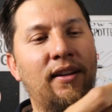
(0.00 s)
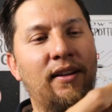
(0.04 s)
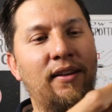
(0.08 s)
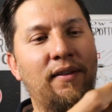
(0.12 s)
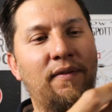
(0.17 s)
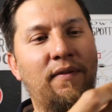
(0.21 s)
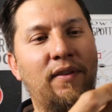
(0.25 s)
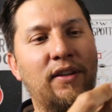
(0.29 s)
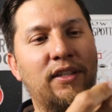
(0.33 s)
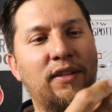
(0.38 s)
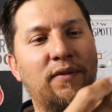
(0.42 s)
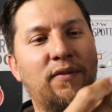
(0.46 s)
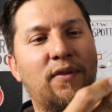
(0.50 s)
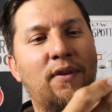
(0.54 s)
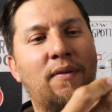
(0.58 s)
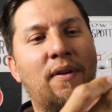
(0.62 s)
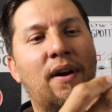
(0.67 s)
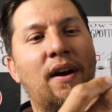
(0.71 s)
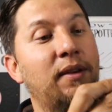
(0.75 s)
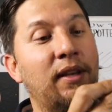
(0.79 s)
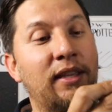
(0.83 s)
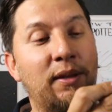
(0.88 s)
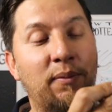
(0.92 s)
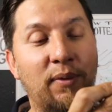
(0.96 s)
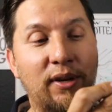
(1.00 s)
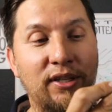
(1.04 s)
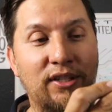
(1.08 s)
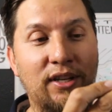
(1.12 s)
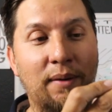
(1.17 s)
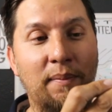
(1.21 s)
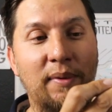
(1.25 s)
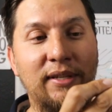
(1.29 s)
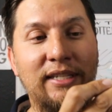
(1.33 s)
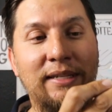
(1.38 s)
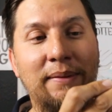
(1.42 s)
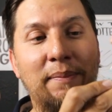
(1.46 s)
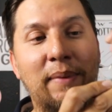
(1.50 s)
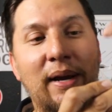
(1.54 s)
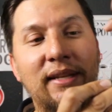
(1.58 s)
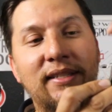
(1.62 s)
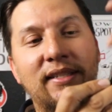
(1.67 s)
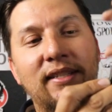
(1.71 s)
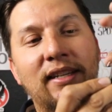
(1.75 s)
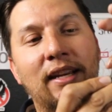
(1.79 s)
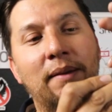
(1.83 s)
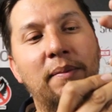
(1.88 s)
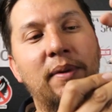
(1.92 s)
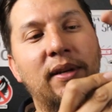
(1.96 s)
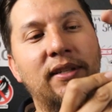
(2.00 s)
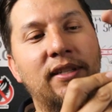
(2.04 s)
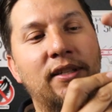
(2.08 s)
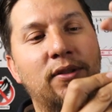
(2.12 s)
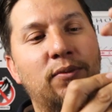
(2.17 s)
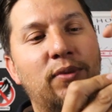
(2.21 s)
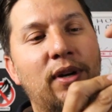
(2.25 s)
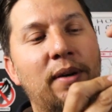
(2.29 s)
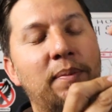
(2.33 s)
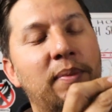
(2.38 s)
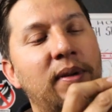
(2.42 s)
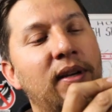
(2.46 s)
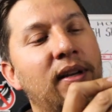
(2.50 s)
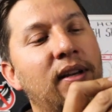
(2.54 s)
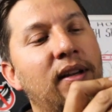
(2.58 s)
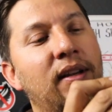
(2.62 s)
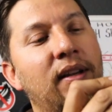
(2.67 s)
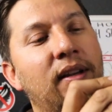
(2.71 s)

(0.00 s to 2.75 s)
Fish it for a while. And then when you start missing bites again because it's ripped,